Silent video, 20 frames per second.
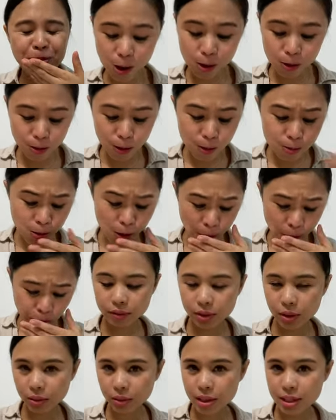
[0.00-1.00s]
I like that.
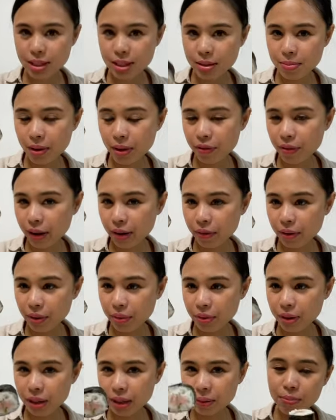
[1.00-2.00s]
So this is my favorite
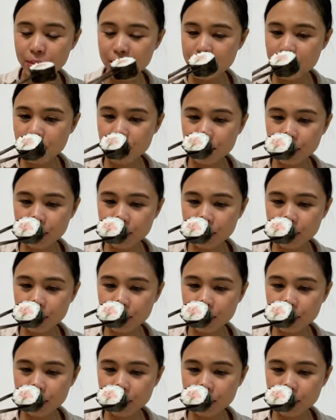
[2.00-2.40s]
one, minced